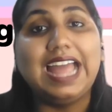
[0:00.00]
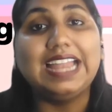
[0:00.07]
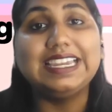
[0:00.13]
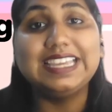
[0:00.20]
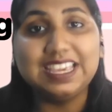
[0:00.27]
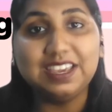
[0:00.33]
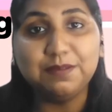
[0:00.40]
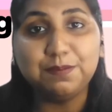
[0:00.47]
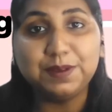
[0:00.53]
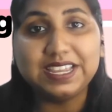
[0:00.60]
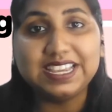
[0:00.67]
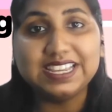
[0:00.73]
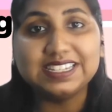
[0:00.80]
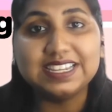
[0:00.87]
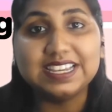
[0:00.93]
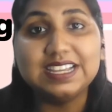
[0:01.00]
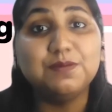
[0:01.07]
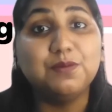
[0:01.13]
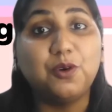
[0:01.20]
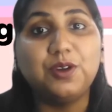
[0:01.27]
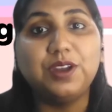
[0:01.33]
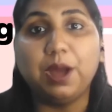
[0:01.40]
and keep
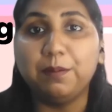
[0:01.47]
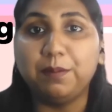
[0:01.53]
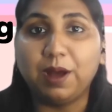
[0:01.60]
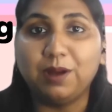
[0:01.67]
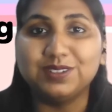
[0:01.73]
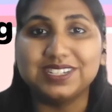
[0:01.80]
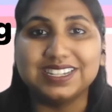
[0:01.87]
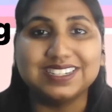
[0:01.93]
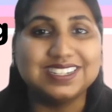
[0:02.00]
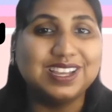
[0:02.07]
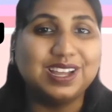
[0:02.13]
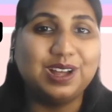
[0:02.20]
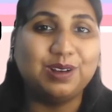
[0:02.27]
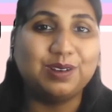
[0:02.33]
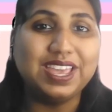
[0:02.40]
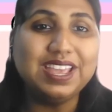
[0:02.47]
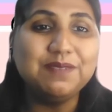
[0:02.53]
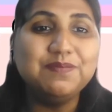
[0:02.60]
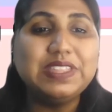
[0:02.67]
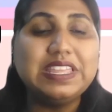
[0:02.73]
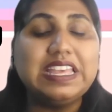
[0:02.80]
reading more about it. Okay?